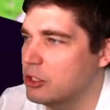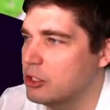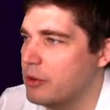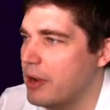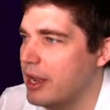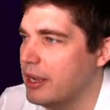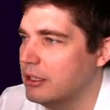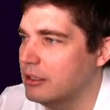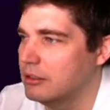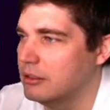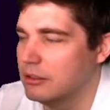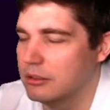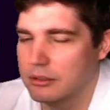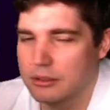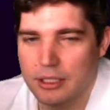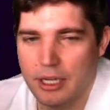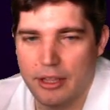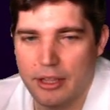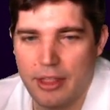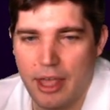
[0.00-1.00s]
dragon
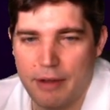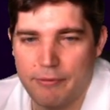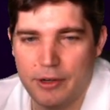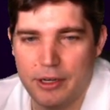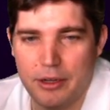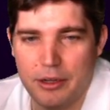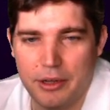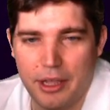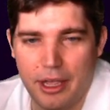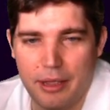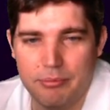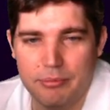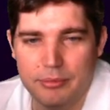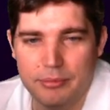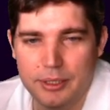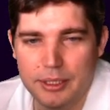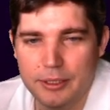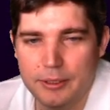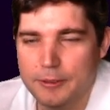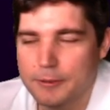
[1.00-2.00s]
in that video game?
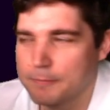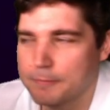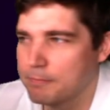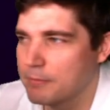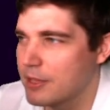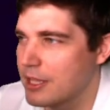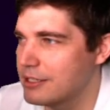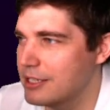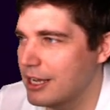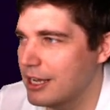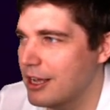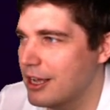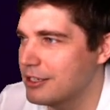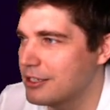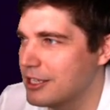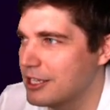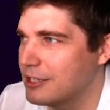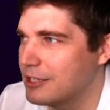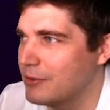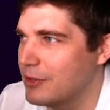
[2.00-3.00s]
That's like us in
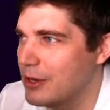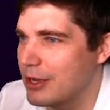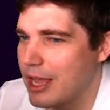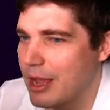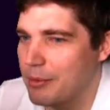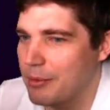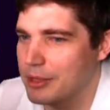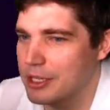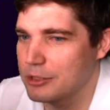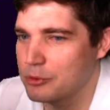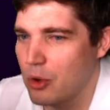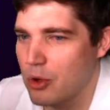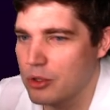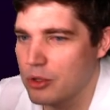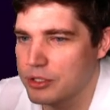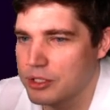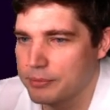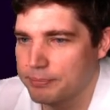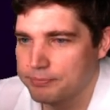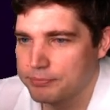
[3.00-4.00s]
this video game with these
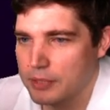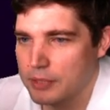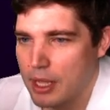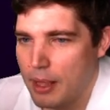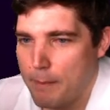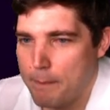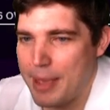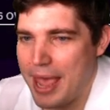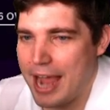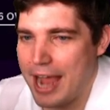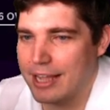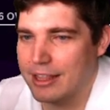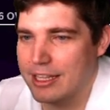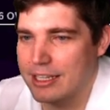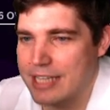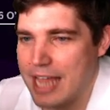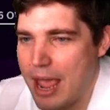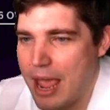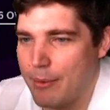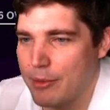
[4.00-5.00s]
rolls. Back in the
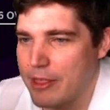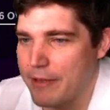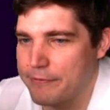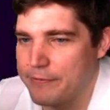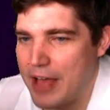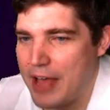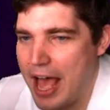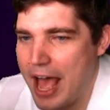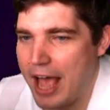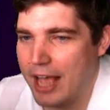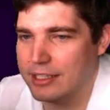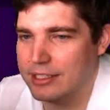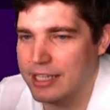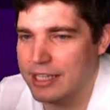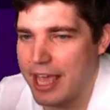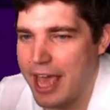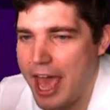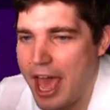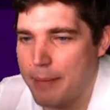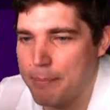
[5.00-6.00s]
den with the Fox.
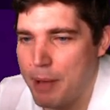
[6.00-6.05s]
Yeah,